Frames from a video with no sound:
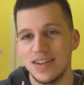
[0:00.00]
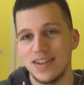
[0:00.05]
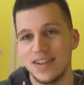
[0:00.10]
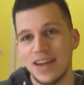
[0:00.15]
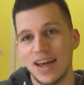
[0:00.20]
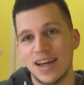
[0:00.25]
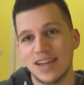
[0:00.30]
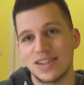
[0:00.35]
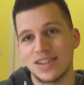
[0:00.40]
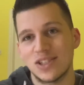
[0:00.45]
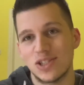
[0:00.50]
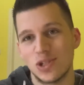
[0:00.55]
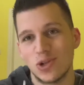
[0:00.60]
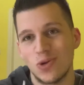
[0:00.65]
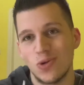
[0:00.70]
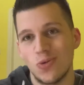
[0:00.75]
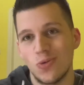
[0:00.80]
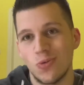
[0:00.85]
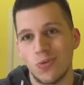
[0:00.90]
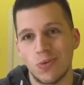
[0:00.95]
that's
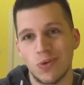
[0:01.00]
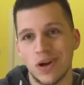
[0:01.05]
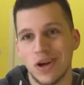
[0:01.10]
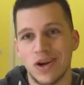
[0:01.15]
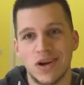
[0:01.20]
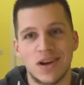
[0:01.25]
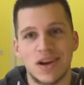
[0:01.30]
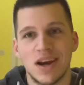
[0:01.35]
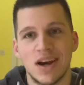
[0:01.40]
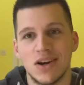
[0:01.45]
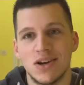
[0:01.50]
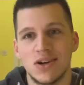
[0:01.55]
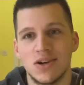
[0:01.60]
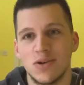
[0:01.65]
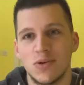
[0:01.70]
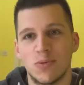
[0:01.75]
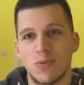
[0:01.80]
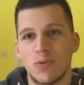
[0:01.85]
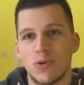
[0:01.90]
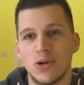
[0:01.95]
where they
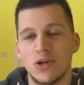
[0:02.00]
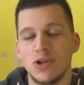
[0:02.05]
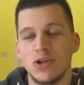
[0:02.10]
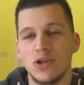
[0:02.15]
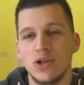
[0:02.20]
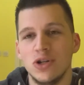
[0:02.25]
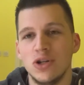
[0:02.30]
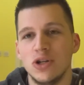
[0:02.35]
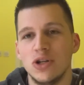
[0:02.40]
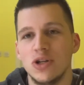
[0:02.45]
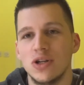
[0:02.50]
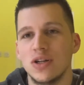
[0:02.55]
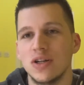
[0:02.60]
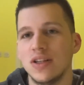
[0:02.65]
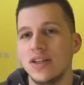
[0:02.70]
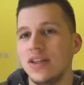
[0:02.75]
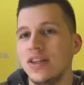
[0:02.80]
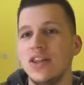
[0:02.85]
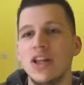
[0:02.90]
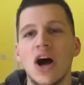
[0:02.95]
were
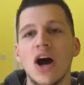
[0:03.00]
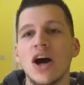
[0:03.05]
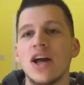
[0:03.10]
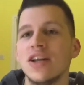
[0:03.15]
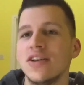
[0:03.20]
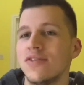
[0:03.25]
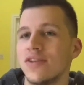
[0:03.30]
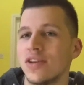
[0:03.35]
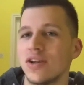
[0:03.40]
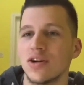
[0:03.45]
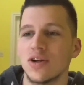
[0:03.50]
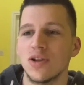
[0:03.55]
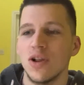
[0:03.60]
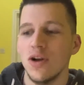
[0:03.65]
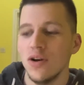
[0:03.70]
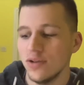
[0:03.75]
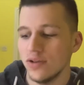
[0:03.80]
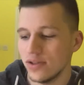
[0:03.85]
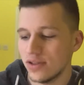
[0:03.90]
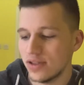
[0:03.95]
not even
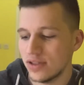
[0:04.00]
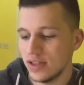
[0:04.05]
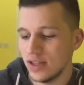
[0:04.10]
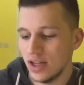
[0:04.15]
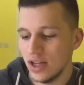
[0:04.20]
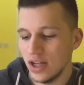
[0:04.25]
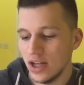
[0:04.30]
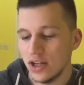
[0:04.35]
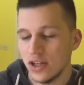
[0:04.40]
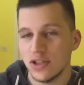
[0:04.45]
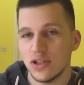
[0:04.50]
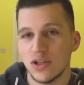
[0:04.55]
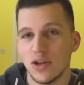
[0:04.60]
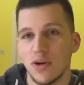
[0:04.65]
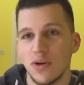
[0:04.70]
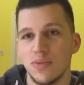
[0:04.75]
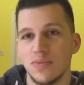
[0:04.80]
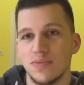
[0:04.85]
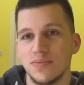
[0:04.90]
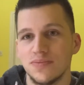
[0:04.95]
close.
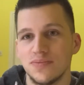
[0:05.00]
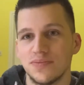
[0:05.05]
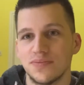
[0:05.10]
So